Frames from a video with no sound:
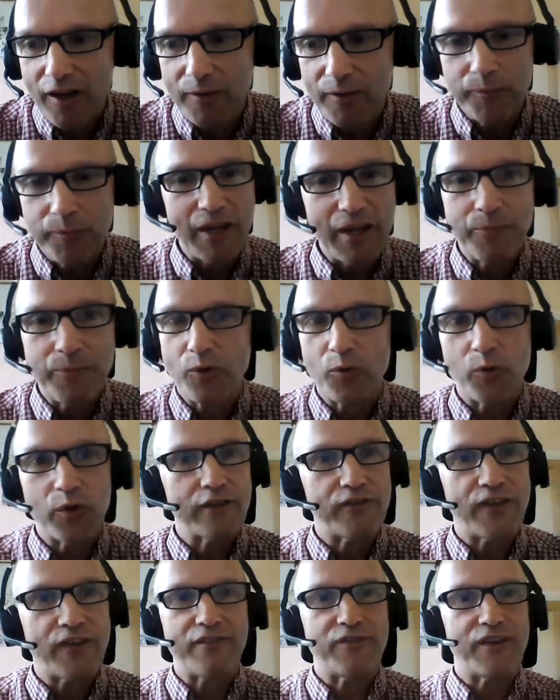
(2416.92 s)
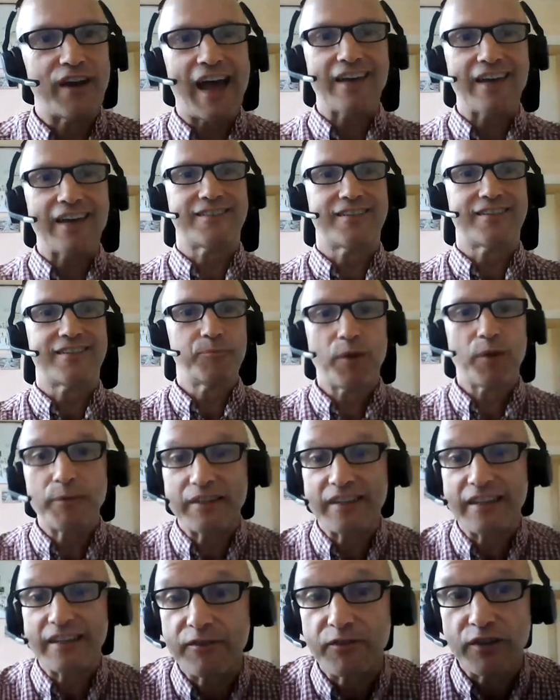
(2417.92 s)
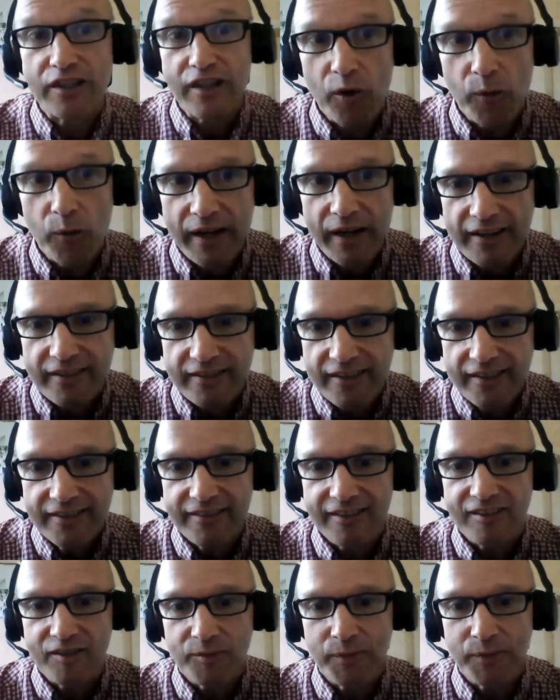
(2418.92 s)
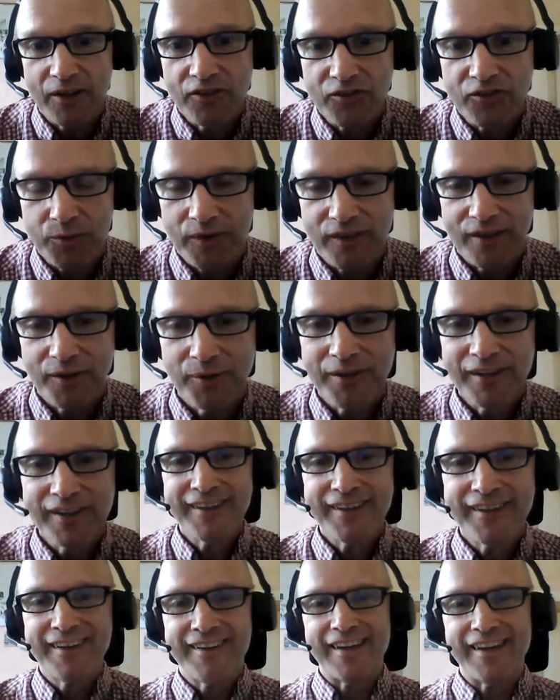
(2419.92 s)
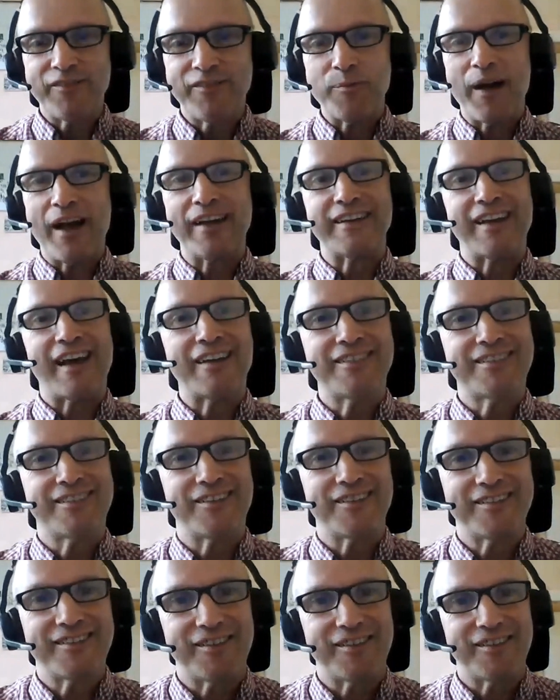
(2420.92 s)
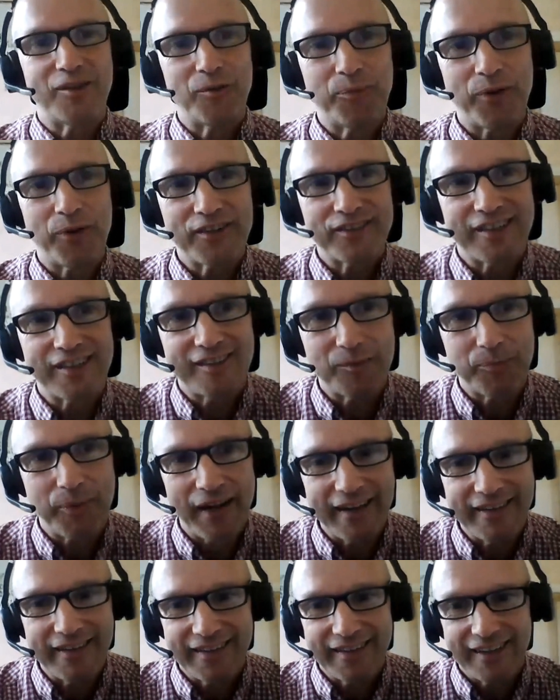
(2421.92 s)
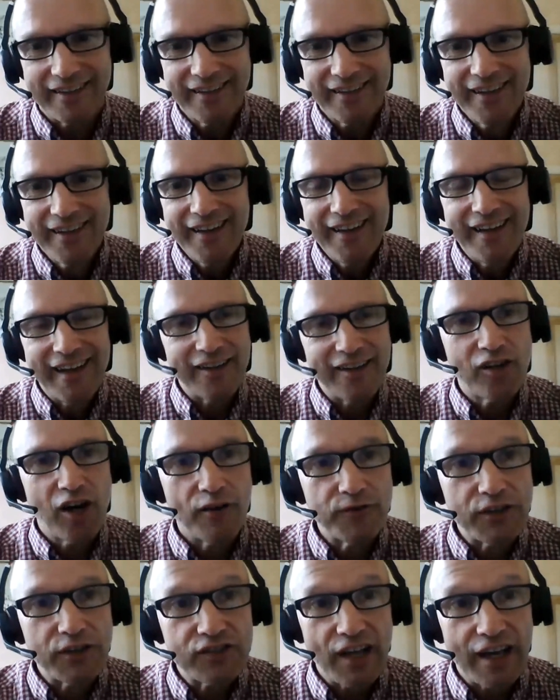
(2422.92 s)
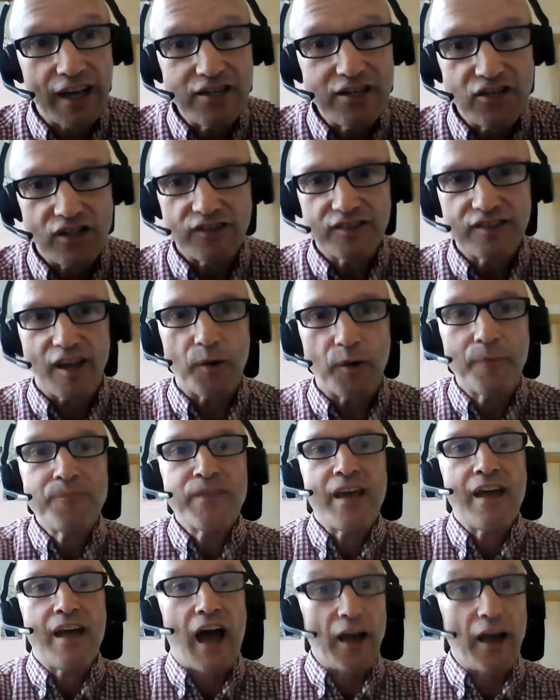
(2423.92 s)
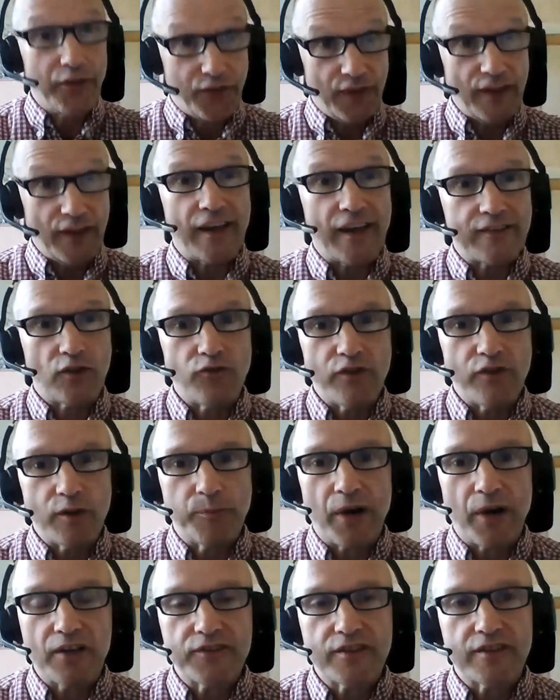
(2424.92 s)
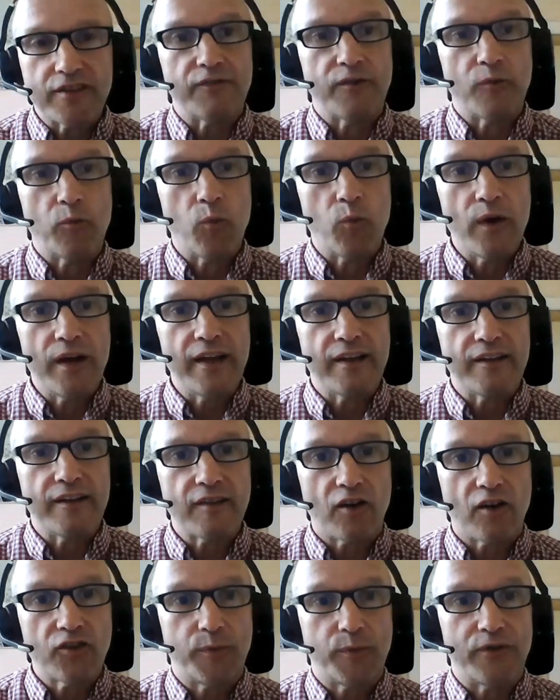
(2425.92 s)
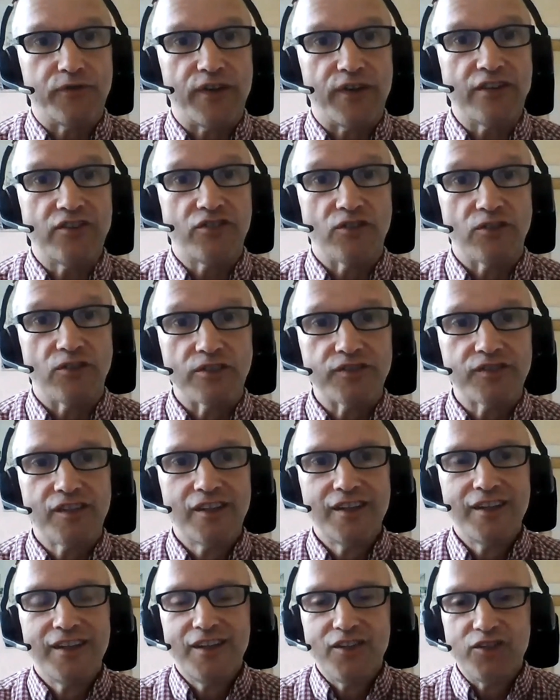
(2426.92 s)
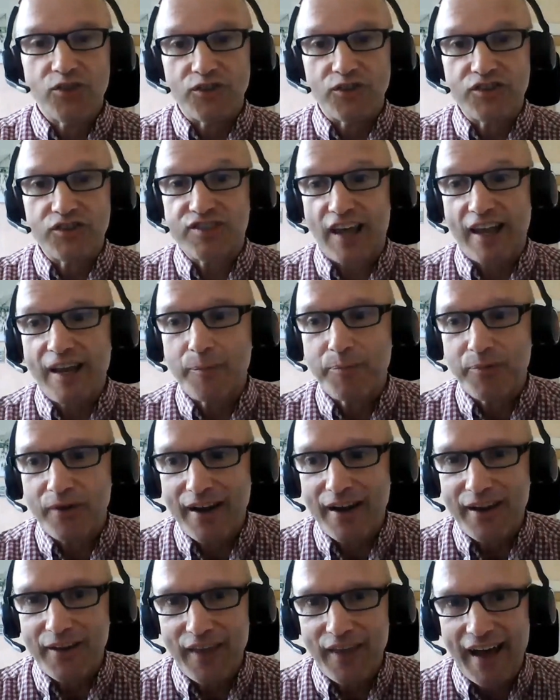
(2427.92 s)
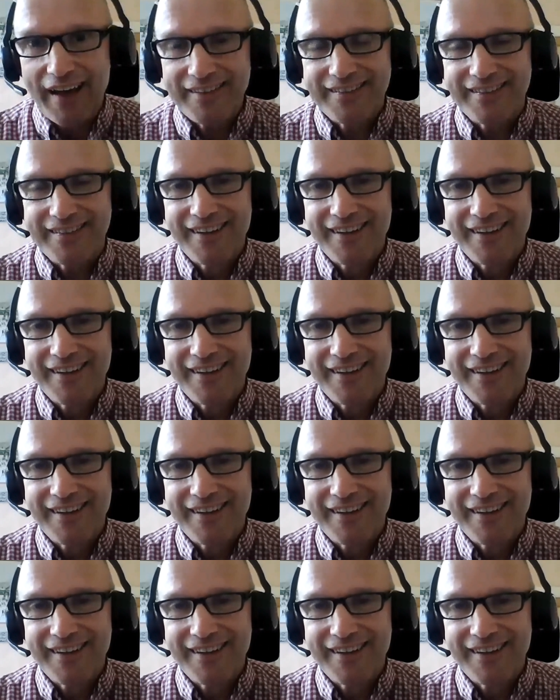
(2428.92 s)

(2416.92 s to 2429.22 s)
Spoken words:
people would have even asked, probably didn't even know we existed, to be honest with you, never mind asked us to participate in conversations. So I think that's a real positive, and we as IOSH professionals should celebrate that.